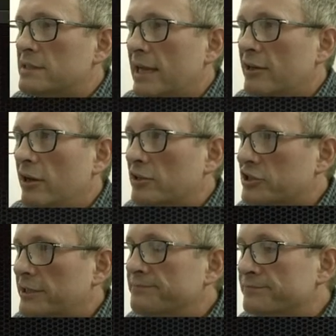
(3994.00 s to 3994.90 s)

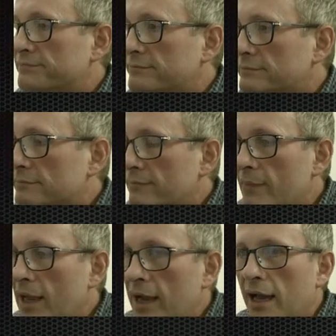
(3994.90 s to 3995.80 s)
technology.
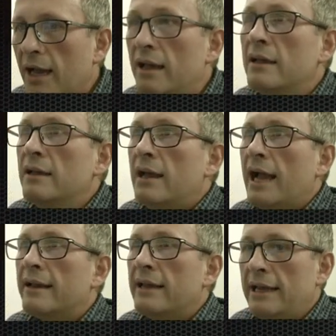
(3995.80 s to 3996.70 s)
Uh,
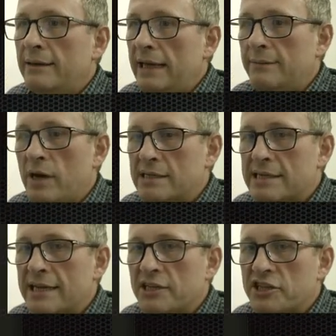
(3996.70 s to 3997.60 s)
and in in my
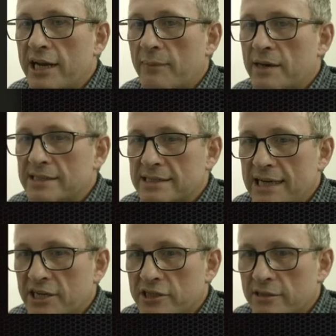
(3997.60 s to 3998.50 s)
seek and share
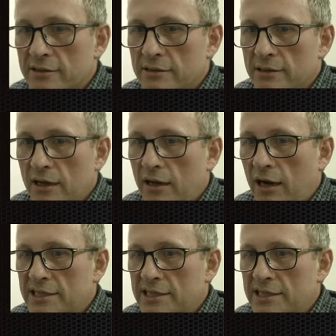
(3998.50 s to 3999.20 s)
presentation, uh, I